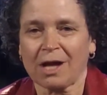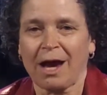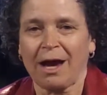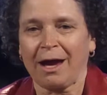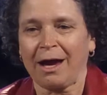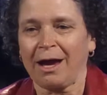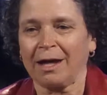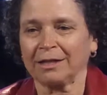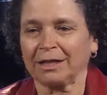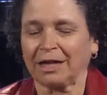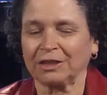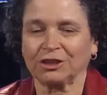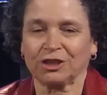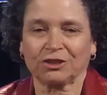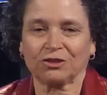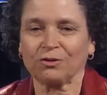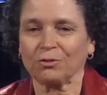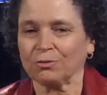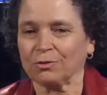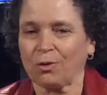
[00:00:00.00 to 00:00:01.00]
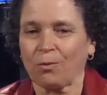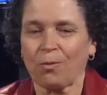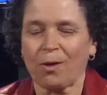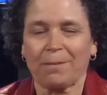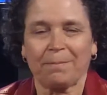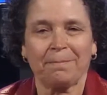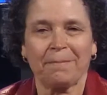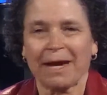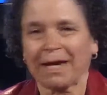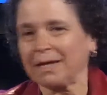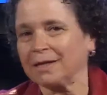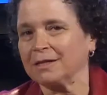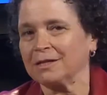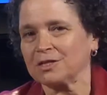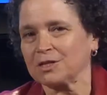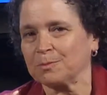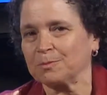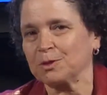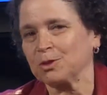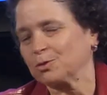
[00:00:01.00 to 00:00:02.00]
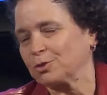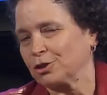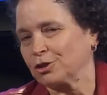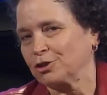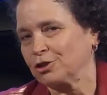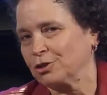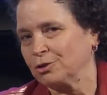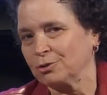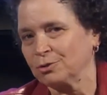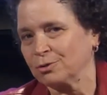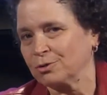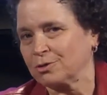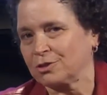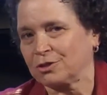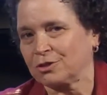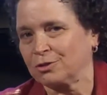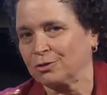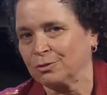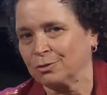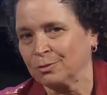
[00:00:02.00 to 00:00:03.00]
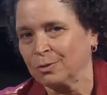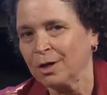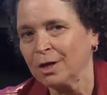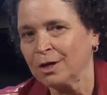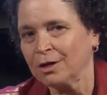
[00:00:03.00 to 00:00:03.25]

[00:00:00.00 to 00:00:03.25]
I just don't know what mechanism you could use to